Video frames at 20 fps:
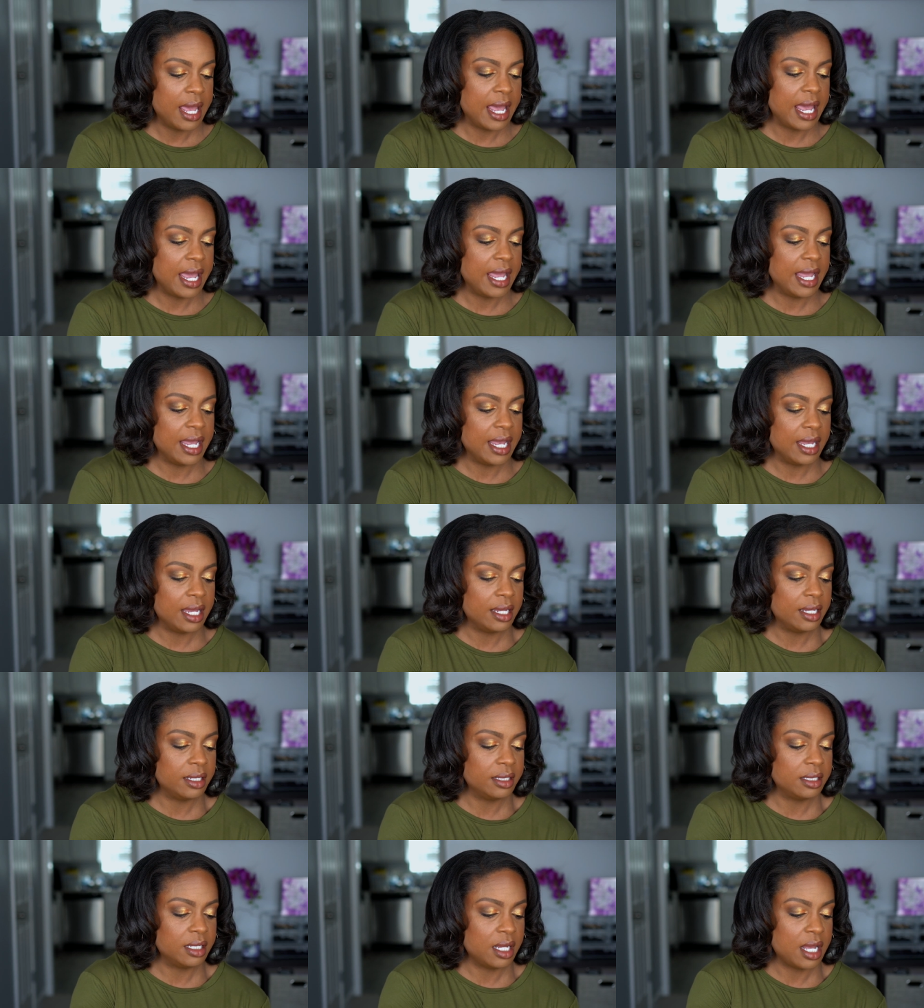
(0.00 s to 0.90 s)

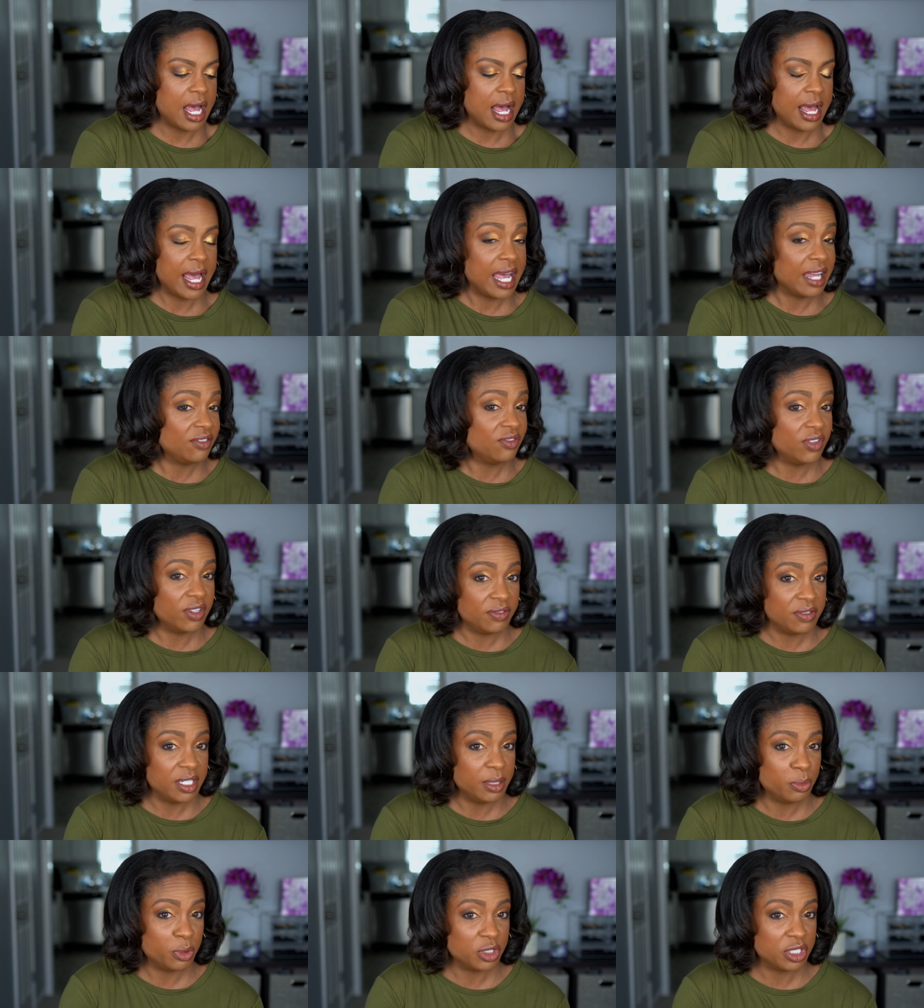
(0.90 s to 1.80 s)
and I had
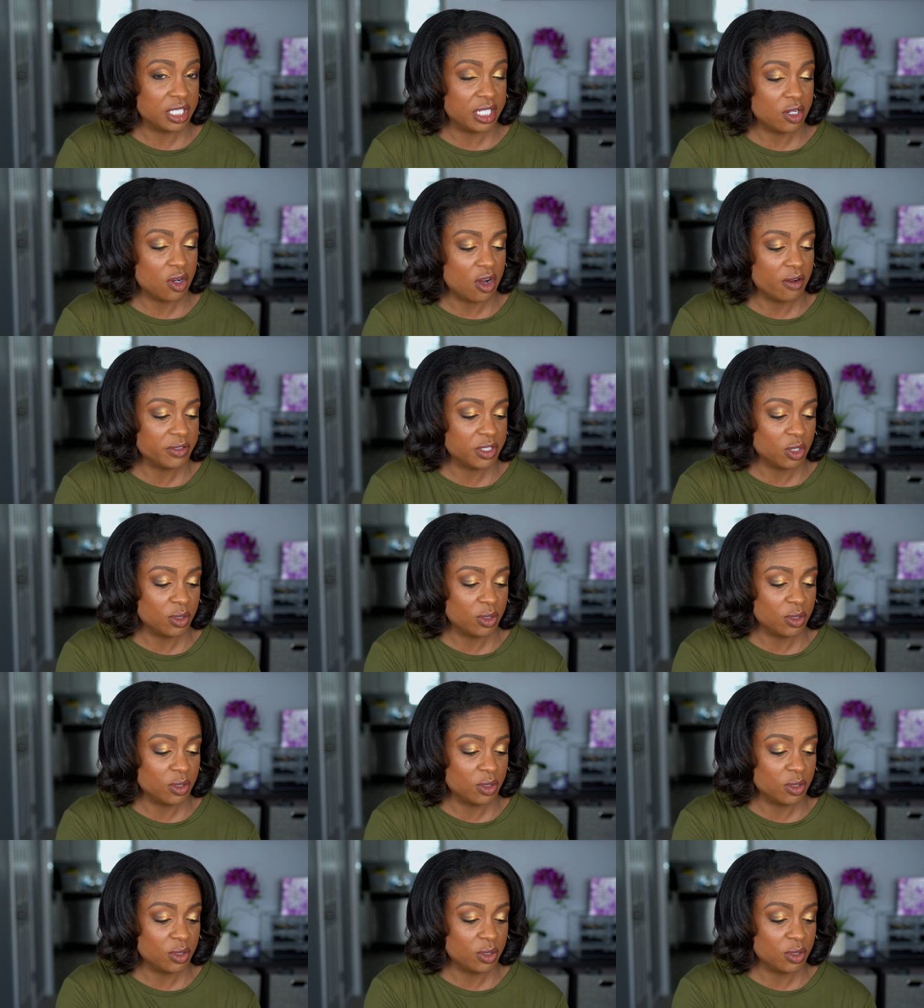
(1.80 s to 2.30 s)
15% off.